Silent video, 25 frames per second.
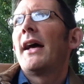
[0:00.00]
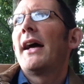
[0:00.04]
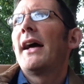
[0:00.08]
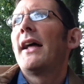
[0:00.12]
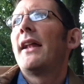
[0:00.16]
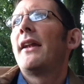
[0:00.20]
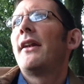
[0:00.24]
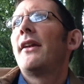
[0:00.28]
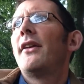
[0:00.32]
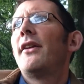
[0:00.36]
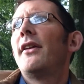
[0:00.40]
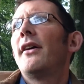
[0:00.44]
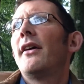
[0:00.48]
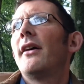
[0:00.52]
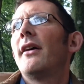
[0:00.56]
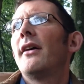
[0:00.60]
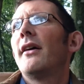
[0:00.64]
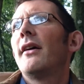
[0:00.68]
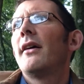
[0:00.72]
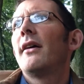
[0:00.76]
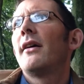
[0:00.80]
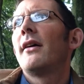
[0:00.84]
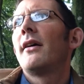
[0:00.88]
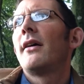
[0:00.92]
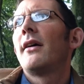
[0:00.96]
And
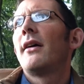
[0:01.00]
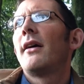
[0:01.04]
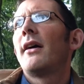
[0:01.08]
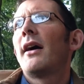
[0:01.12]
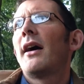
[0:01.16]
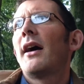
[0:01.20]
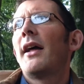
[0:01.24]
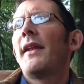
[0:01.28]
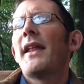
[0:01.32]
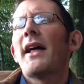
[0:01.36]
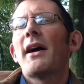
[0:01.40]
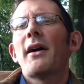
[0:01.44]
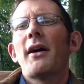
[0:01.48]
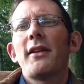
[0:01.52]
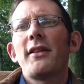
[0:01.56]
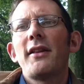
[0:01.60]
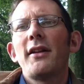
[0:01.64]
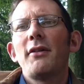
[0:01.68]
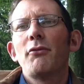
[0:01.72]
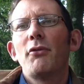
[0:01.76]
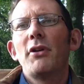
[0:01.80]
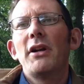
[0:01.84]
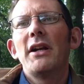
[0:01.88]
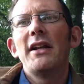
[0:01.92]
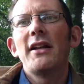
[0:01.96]
that, I
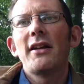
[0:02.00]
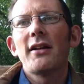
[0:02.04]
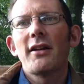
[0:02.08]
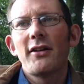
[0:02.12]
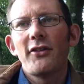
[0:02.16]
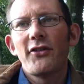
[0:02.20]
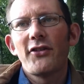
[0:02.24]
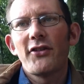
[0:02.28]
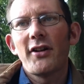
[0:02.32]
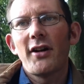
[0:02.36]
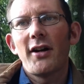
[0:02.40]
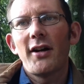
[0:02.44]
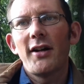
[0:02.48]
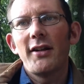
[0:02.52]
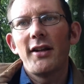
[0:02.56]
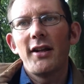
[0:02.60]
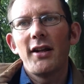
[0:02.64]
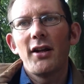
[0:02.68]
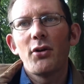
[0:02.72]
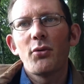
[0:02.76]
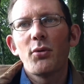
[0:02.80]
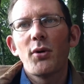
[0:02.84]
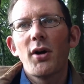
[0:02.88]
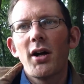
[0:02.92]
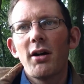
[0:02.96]
think, really kind of started the
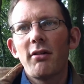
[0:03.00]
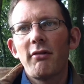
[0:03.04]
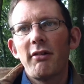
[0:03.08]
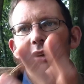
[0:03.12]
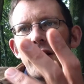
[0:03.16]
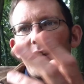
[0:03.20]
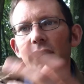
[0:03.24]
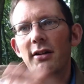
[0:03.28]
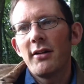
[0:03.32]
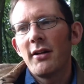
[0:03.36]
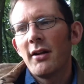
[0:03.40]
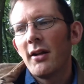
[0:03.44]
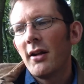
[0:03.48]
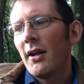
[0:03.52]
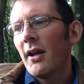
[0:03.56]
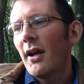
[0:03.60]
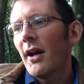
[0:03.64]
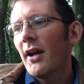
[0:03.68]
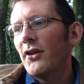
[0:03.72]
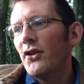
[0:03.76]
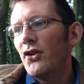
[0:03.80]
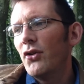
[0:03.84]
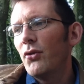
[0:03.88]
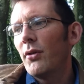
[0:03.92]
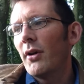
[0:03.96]
inquiry,
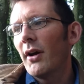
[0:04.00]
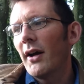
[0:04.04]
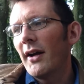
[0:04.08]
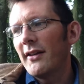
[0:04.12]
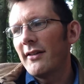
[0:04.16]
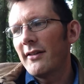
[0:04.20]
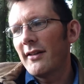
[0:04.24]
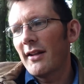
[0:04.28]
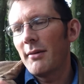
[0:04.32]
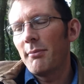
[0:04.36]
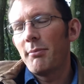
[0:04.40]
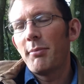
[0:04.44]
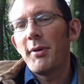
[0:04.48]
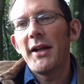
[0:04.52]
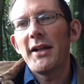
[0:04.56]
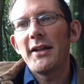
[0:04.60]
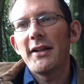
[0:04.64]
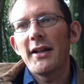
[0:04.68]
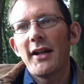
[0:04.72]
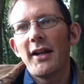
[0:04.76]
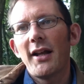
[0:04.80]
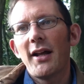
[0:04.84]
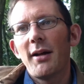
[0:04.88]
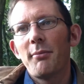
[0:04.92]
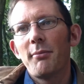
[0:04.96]
and you guys then picked
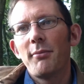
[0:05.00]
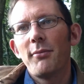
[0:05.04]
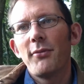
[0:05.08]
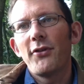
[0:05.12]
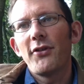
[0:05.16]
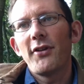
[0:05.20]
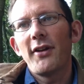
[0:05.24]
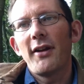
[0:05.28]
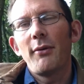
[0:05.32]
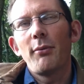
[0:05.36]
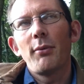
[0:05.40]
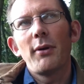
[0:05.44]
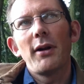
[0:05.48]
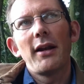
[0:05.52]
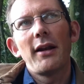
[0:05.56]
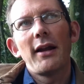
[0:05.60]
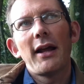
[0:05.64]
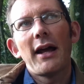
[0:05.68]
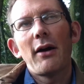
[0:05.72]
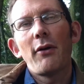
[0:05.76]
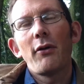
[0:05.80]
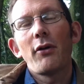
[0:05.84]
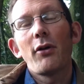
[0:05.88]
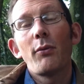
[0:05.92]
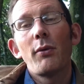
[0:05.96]
that up and said, well,
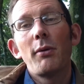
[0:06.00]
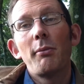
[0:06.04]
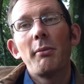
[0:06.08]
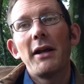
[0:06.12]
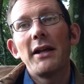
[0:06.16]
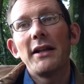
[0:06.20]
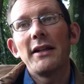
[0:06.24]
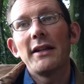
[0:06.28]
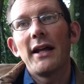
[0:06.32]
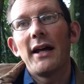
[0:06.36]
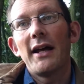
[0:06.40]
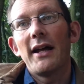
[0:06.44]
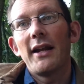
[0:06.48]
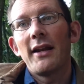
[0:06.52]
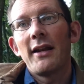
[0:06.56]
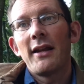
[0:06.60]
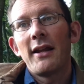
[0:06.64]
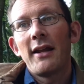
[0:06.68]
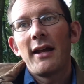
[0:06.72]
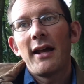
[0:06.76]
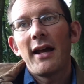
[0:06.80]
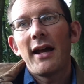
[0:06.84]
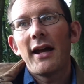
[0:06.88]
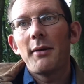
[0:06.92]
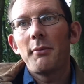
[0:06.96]
how can we make that
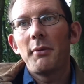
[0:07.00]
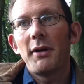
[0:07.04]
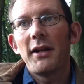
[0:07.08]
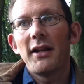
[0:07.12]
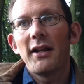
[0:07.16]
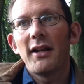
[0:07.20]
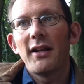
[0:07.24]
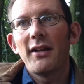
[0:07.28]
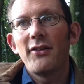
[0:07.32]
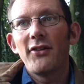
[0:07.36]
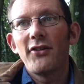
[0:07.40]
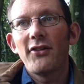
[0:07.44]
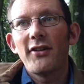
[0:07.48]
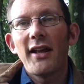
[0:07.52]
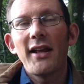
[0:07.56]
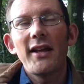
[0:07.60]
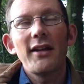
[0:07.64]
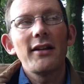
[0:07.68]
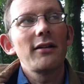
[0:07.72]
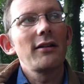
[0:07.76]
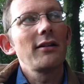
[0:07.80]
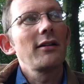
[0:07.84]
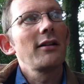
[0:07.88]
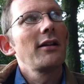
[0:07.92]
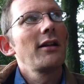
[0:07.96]
happen in
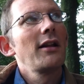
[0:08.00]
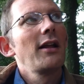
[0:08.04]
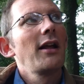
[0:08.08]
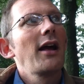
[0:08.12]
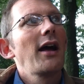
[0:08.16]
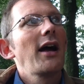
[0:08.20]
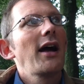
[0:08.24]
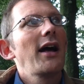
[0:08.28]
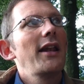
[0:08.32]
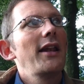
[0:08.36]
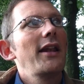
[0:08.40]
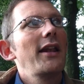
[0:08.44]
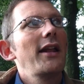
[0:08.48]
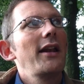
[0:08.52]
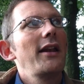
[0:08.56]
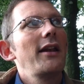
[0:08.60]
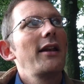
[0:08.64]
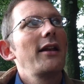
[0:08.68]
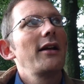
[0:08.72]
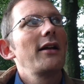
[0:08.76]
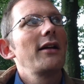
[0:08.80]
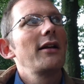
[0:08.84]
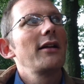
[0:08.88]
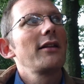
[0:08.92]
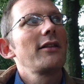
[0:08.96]
Kinsale? And then
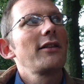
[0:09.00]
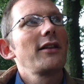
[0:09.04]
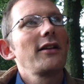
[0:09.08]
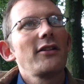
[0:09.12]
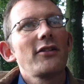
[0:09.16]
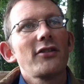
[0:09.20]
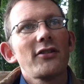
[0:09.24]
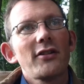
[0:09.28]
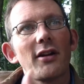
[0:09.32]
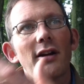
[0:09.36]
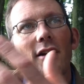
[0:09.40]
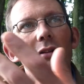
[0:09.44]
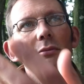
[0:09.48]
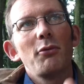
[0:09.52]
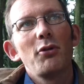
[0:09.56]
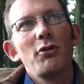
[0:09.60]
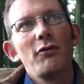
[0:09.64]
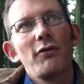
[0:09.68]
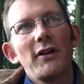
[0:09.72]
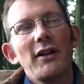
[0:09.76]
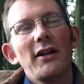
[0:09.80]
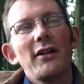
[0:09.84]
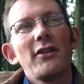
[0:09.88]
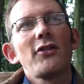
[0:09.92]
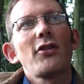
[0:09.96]
things started
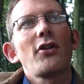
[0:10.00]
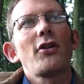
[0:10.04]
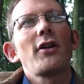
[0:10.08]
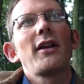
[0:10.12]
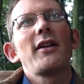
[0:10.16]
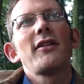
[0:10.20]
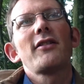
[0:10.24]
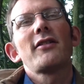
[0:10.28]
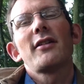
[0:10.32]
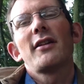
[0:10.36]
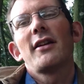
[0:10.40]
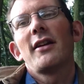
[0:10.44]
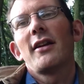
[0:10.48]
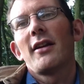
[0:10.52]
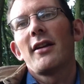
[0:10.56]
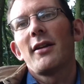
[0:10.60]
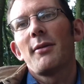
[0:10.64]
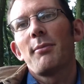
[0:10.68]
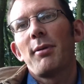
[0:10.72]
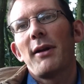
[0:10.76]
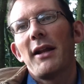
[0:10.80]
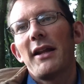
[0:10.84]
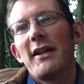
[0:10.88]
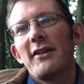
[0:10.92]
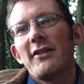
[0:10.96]
moving in Totnes and in other
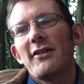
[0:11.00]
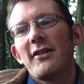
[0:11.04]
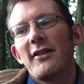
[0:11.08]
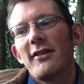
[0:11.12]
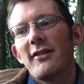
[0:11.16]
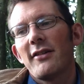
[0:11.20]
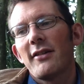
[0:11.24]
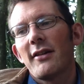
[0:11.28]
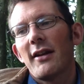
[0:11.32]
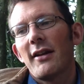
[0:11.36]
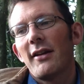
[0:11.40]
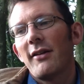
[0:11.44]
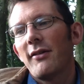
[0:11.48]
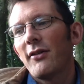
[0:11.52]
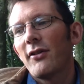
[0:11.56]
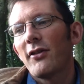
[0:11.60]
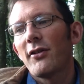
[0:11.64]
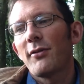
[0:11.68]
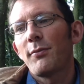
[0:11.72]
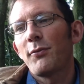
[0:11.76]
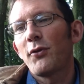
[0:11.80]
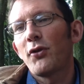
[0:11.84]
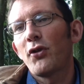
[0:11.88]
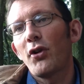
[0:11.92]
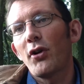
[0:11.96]
places, and
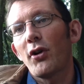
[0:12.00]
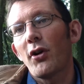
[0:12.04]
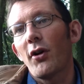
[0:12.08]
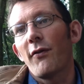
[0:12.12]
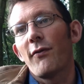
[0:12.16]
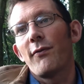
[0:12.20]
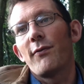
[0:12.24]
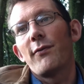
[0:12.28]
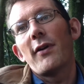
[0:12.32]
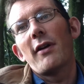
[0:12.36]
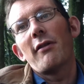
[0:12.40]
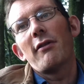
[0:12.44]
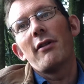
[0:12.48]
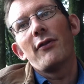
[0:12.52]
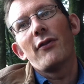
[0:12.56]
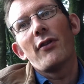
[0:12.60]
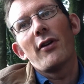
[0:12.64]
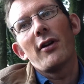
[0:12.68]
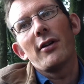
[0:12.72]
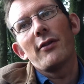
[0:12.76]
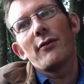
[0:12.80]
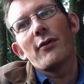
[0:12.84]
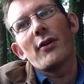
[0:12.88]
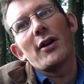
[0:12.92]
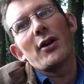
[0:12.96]
it took off very,
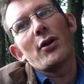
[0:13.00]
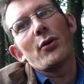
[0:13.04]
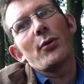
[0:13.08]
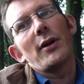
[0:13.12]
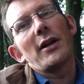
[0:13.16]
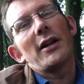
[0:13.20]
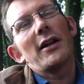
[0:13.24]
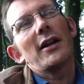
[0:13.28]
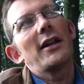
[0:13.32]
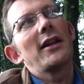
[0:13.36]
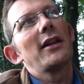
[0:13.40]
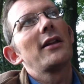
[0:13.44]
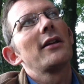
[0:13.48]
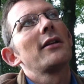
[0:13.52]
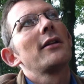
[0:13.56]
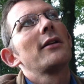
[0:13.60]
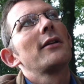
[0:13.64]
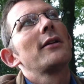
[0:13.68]
very, very quickly.